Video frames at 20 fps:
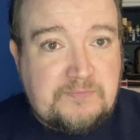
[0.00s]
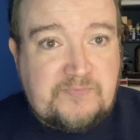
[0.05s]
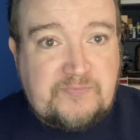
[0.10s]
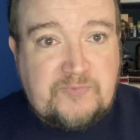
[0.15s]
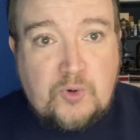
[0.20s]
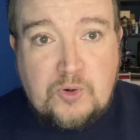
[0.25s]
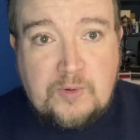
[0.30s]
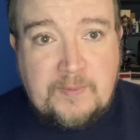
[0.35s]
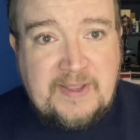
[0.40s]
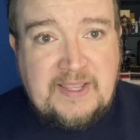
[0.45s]

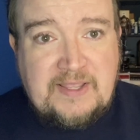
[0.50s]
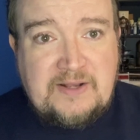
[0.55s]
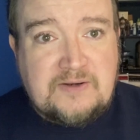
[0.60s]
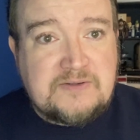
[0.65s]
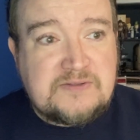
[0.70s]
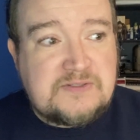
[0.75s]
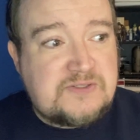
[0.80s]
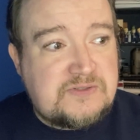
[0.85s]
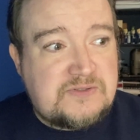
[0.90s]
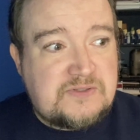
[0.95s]
format or
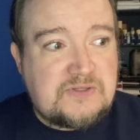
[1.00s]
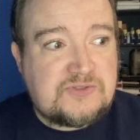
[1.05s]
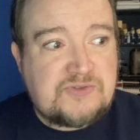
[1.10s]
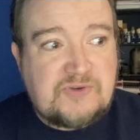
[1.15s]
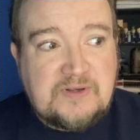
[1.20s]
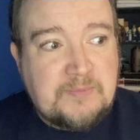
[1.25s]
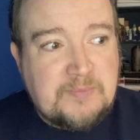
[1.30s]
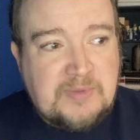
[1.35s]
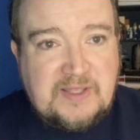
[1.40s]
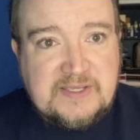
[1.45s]

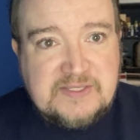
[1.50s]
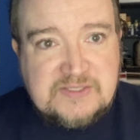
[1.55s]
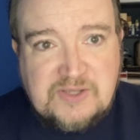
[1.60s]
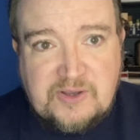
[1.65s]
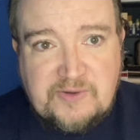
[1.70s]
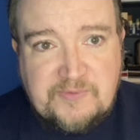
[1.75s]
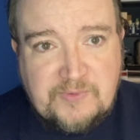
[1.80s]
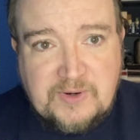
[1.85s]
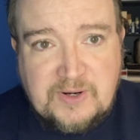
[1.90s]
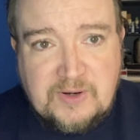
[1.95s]
screenplay
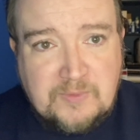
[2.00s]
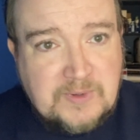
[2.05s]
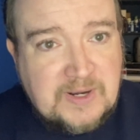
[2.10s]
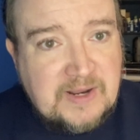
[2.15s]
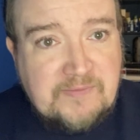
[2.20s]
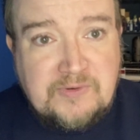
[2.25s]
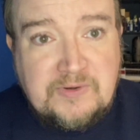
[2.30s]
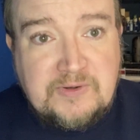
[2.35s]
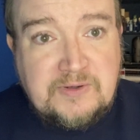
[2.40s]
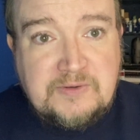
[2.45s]
software,
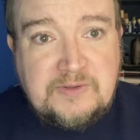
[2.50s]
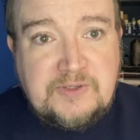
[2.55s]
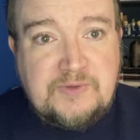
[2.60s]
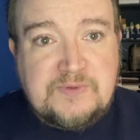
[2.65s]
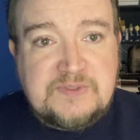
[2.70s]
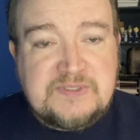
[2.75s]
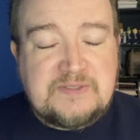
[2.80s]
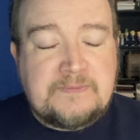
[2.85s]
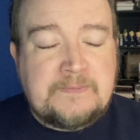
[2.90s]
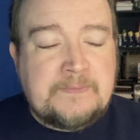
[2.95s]
whatever you're
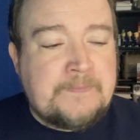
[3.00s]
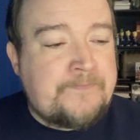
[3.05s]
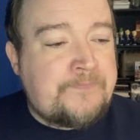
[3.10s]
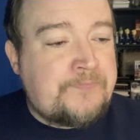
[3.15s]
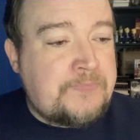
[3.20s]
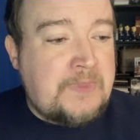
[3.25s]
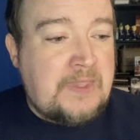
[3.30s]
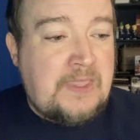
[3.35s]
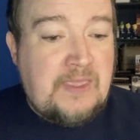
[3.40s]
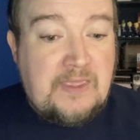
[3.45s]
using,
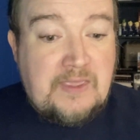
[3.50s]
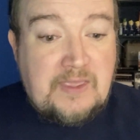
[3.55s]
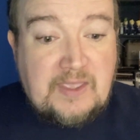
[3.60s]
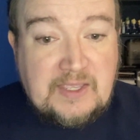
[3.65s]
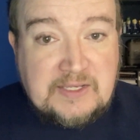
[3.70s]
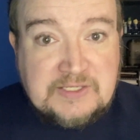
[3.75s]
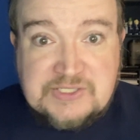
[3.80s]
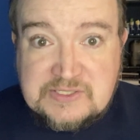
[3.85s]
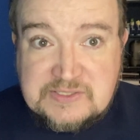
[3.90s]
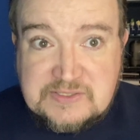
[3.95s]

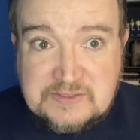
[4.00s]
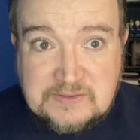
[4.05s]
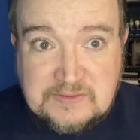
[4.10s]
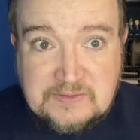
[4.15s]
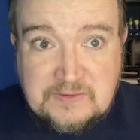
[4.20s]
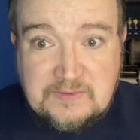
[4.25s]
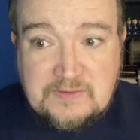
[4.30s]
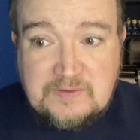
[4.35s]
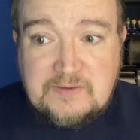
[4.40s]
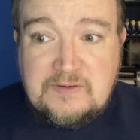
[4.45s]
and just
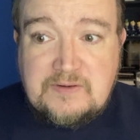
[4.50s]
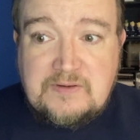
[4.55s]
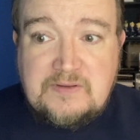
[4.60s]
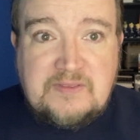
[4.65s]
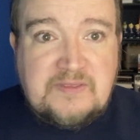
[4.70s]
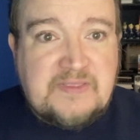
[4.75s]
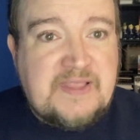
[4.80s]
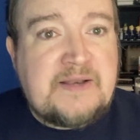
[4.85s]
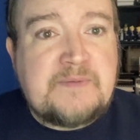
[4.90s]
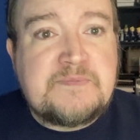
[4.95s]

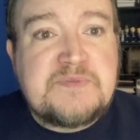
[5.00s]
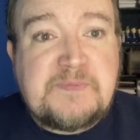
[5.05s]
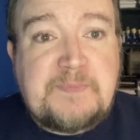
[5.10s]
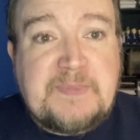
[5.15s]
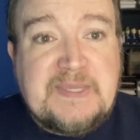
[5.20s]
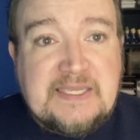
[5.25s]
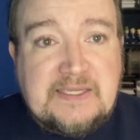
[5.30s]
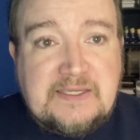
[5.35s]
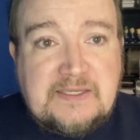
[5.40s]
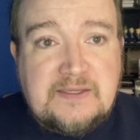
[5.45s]
let them
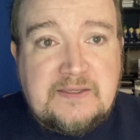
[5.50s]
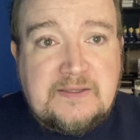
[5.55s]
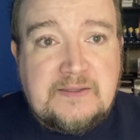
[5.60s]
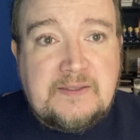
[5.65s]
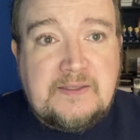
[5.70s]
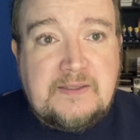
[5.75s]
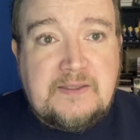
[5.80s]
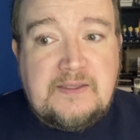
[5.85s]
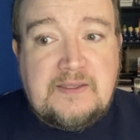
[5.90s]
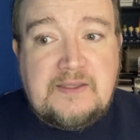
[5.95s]
speak.
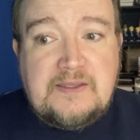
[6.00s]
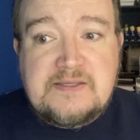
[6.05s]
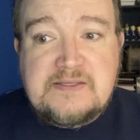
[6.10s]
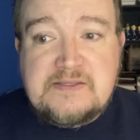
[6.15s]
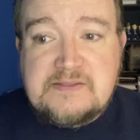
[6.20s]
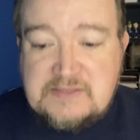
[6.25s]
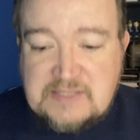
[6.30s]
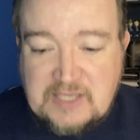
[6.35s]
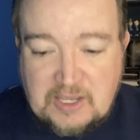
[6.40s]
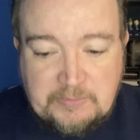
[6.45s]

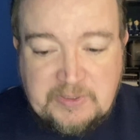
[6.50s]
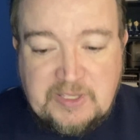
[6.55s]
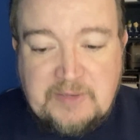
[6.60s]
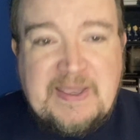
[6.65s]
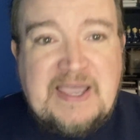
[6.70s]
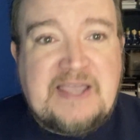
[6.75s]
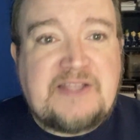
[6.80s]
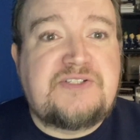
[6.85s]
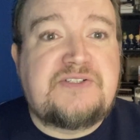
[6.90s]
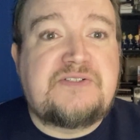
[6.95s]
Tell me
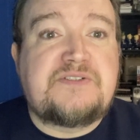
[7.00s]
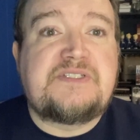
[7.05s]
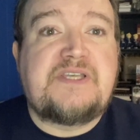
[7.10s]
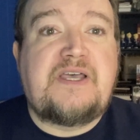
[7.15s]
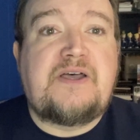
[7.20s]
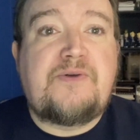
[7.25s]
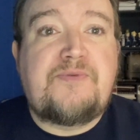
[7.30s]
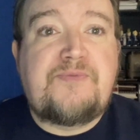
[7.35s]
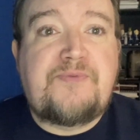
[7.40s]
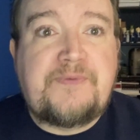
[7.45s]
about
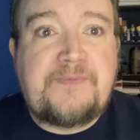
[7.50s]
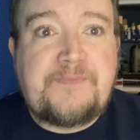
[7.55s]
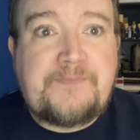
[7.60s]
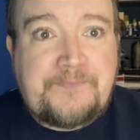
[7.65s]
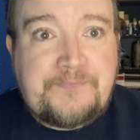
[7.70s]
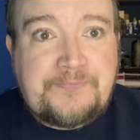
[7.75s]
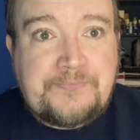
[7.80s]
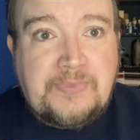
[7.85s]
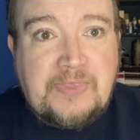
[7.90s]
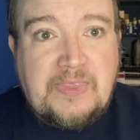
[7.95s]
yourself.
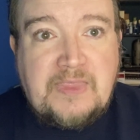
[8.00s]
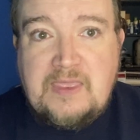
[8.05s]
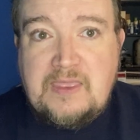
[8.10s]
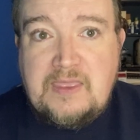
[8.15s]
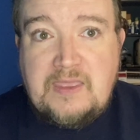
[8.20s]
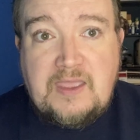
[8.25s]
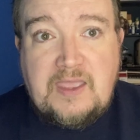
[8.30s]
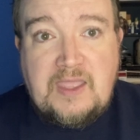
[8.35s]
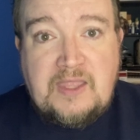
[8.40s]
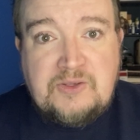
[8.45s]

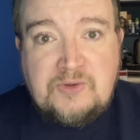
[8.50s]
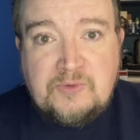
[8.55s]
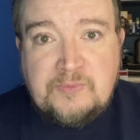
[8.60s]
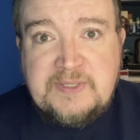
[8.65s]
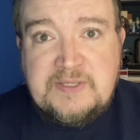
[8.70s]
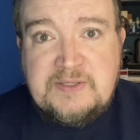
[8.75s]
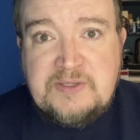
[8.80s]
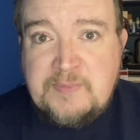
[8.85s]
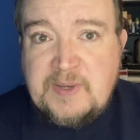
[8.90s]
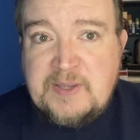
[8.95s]
And
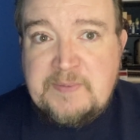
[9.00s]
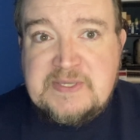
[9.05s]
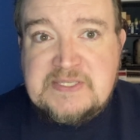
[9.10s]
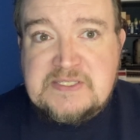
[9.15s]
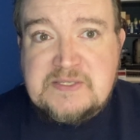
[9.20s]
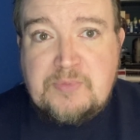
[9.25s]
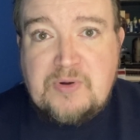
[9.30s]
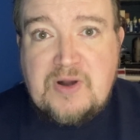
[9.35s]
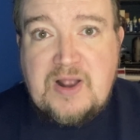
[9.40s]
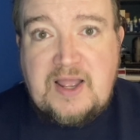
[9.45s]
you might be
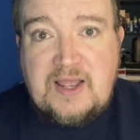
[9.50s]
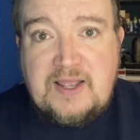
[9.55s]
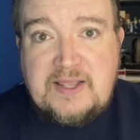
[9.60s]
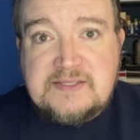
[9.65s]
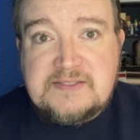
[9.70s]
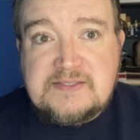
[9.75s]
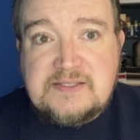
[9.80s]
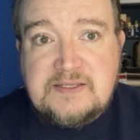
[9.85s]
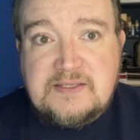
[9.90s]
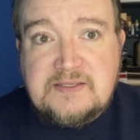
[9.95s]

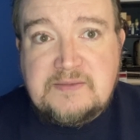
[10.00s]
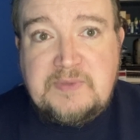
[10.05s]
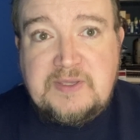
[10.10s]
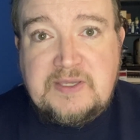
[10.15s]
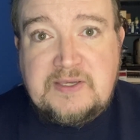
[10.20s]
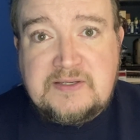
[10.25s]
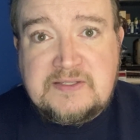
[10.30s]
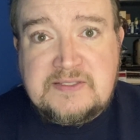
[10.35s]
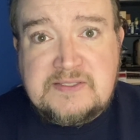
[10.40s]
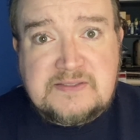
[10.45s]
surprised,
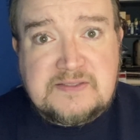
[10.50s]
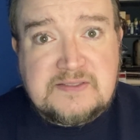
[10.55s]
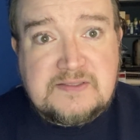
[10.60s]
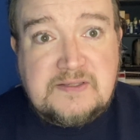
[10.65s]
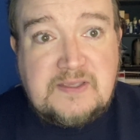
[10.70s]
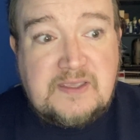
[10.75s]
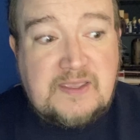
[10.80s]
because